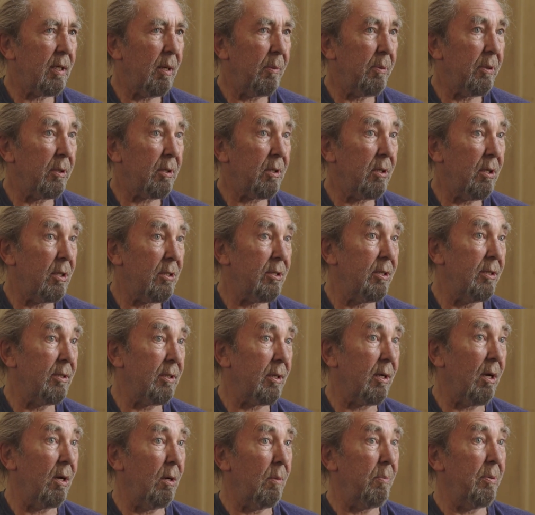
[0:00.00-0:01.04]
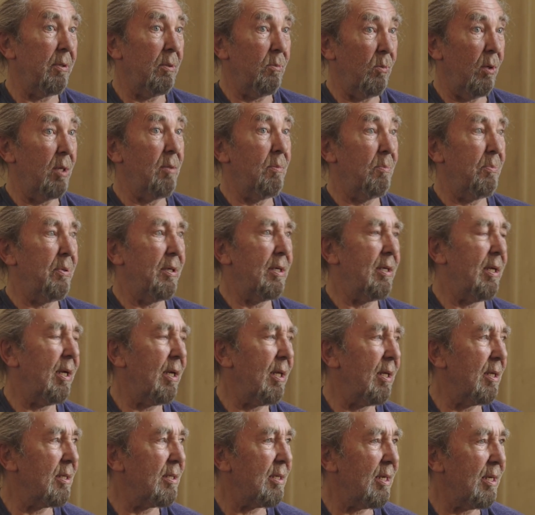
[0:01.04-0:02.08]
couple of crusties got up, and one
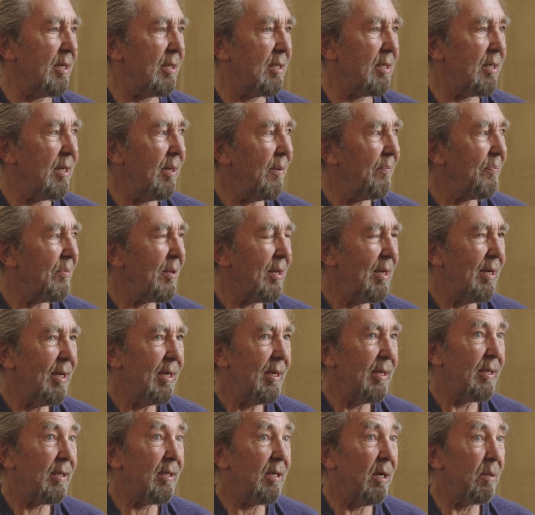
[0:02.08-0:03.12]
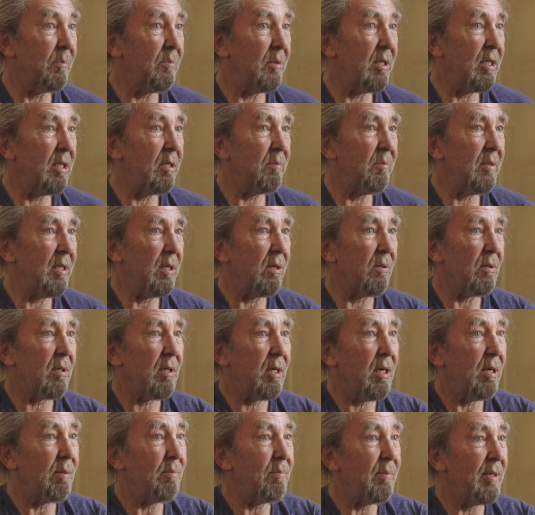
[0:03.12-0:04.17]
particular says, "Come near me, I'll
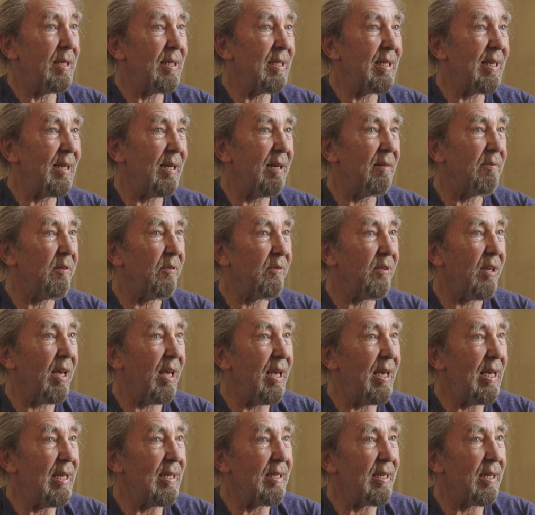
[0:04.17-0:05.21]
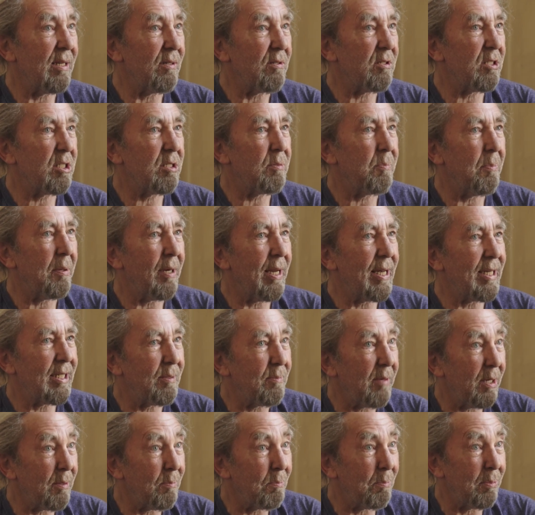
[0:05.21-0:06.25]
cut myself, I'll get AIDS, and I'll splash
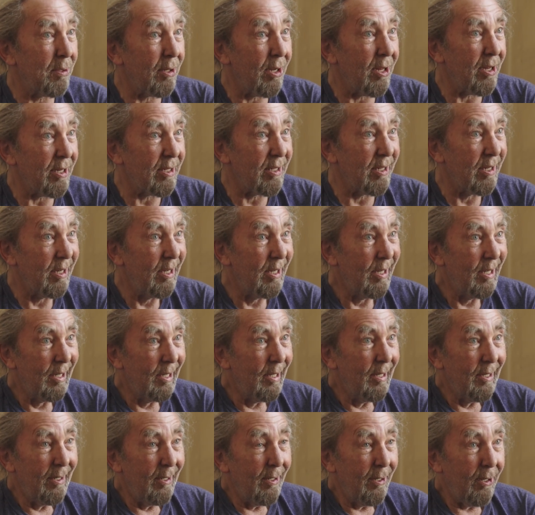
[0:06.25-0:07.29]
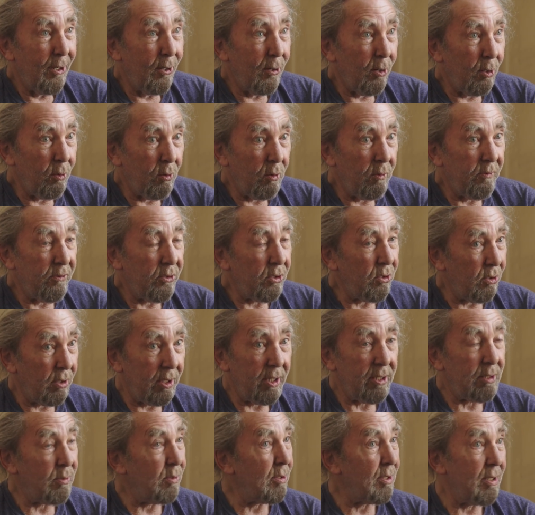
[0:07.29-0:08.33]
my blood all over you." And
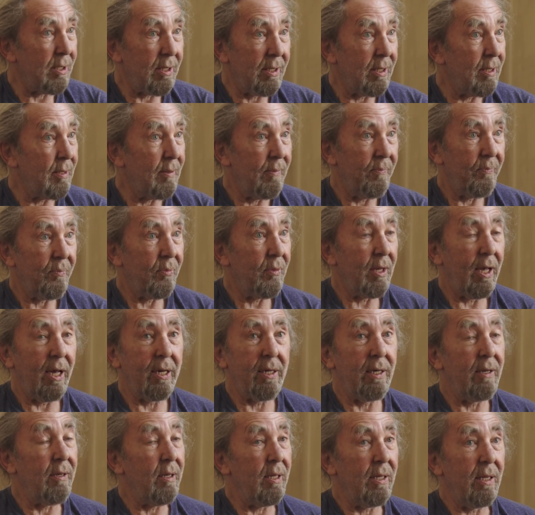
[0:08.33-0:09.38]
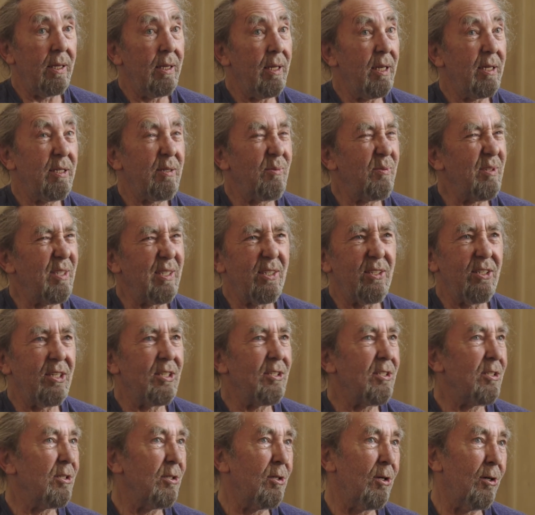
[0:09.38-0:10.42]
this was
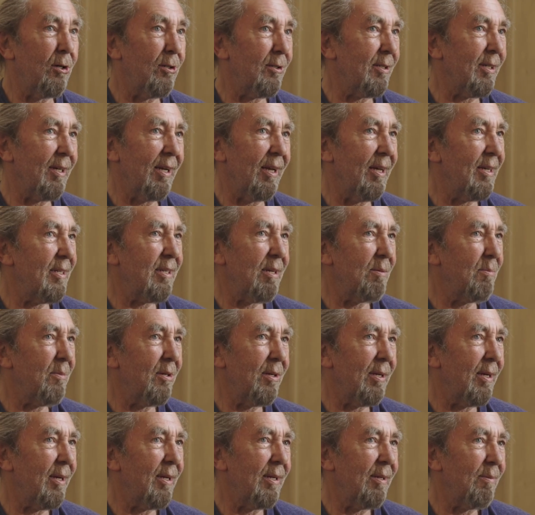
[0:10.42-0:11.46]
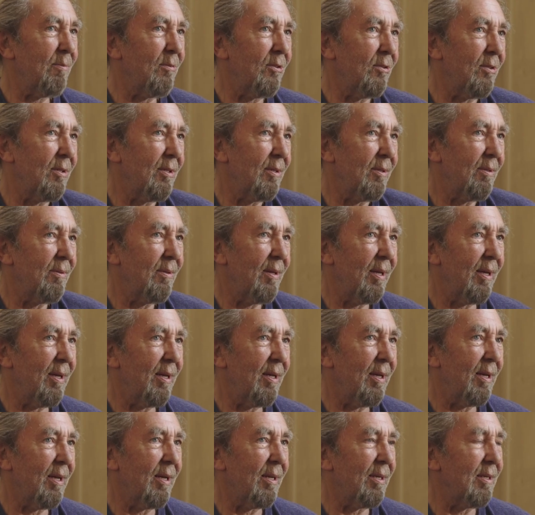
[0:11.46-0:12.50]
just not Glastonbury anymore,
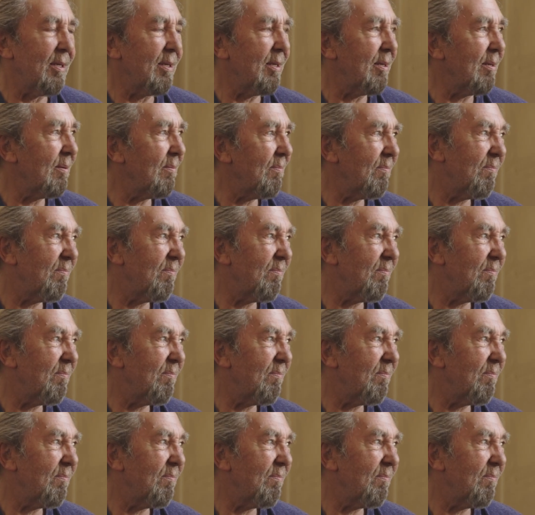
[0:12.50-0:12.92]
and